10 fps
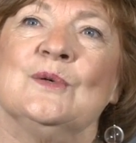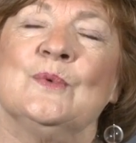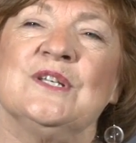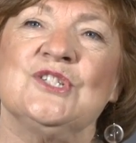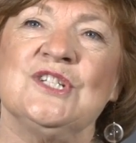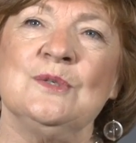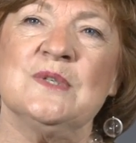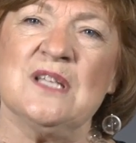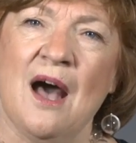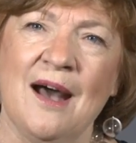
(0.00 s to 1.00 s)
when she
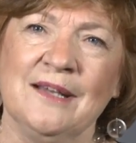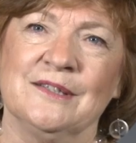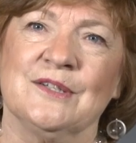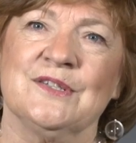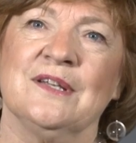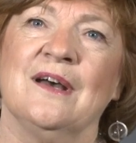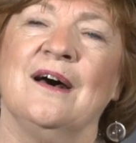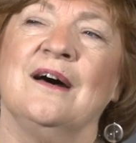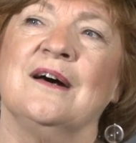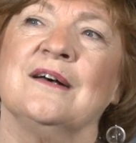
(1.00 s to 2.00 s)
was hired
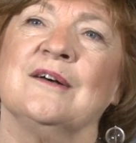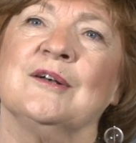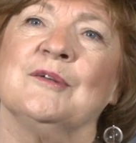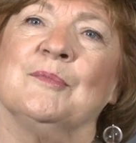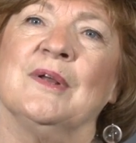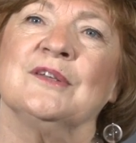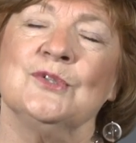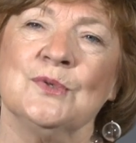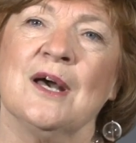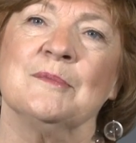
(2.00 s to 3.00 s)

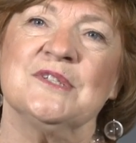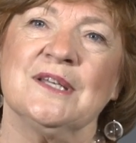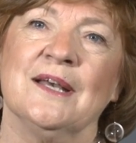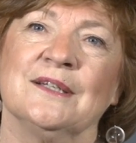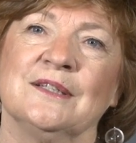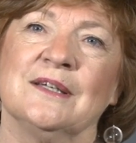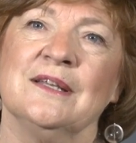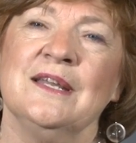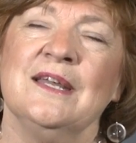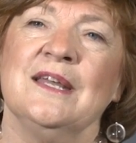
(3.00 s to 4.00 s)
to come to Canada,